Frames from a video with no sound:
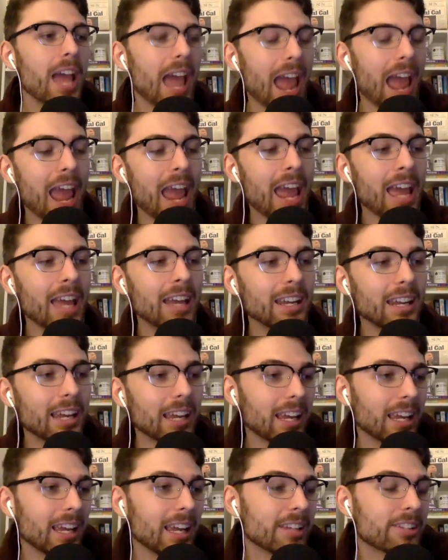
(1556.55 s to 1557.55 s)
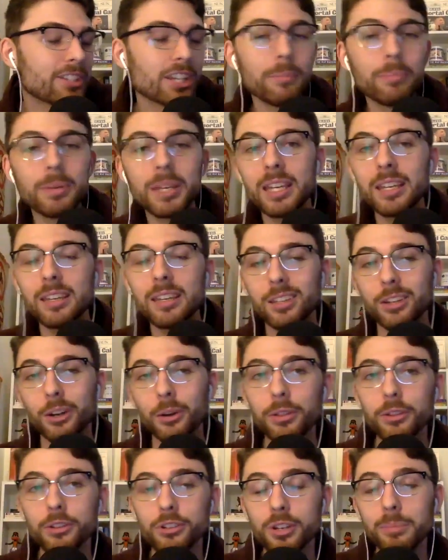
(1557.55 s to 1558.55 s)
And it's going to be, you
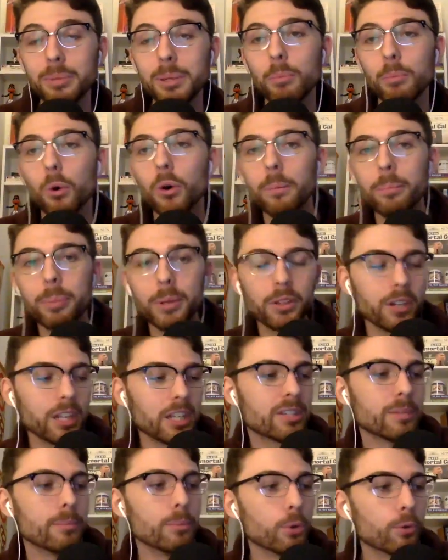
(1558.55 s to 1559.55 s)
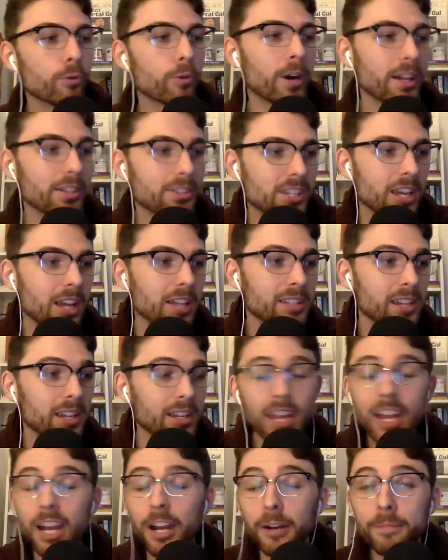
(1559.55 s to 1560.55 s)
know, there's going to be more ability to move around
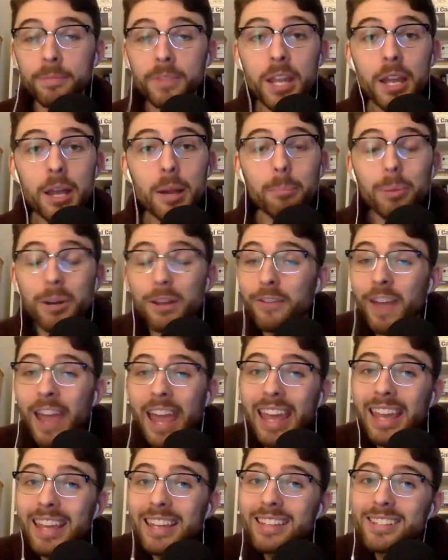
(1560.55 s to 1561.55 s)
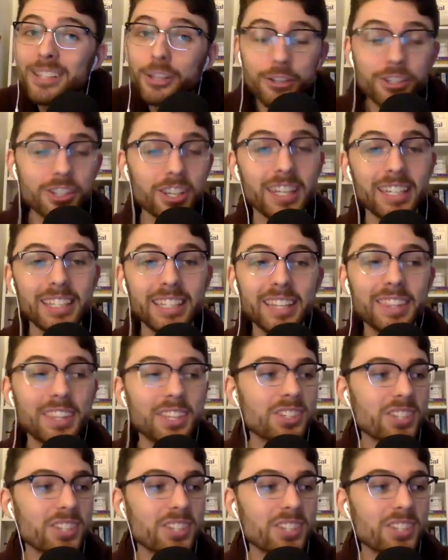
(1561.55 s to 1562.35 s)
Santander. But if Hayes looks like he did in